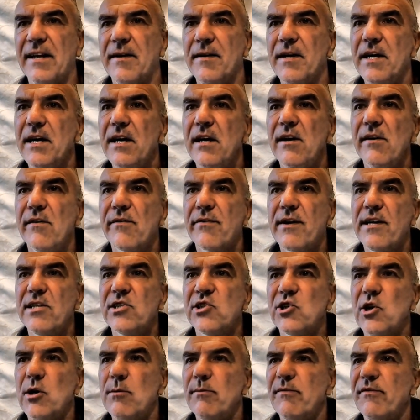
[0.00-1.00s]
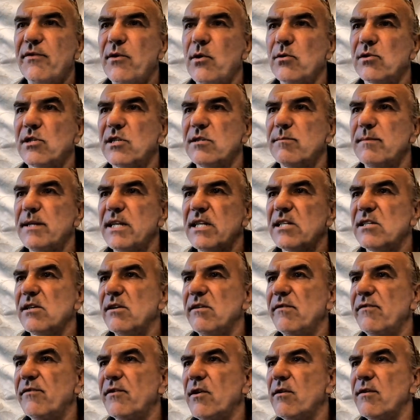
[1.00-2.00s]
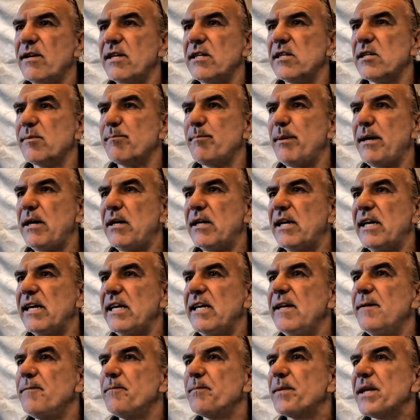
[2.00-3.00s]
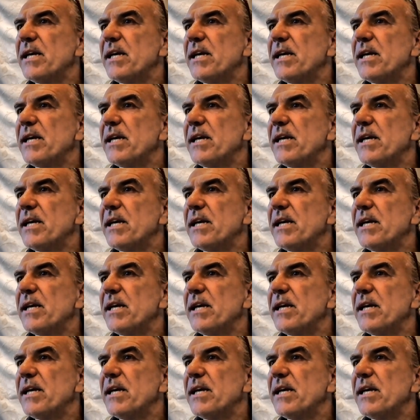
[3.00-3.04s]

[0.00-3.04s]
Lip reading: French Armed Forces Minister Florence Parly